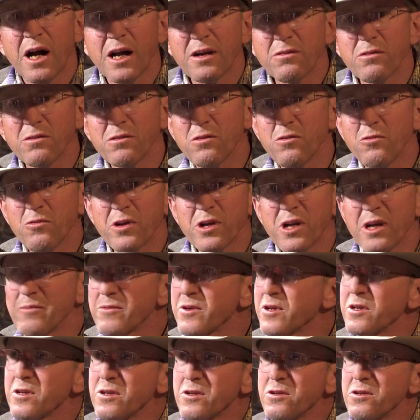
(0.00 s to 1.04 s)
I don't know what I'm
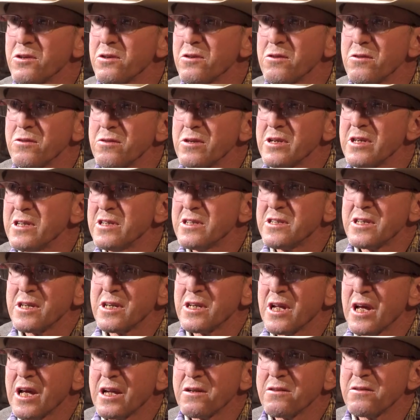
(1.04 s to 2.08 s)
going to do. He
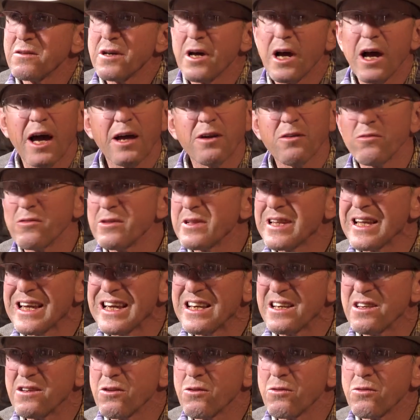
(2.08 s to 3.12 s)
said, I don't
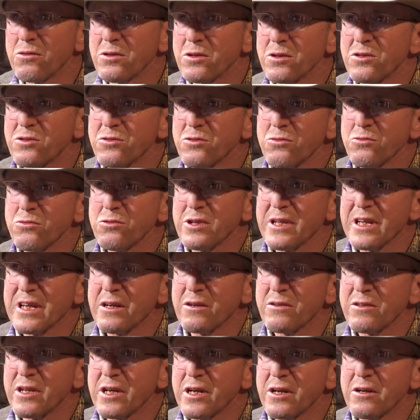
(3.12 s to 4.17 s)
like going to school
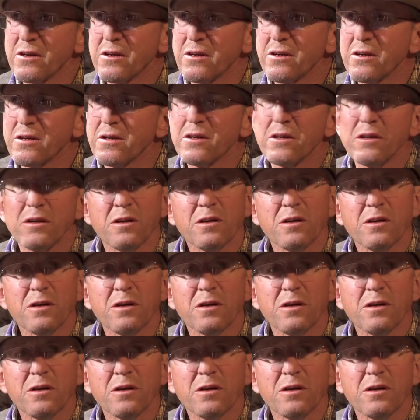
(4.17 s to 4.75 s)
down there,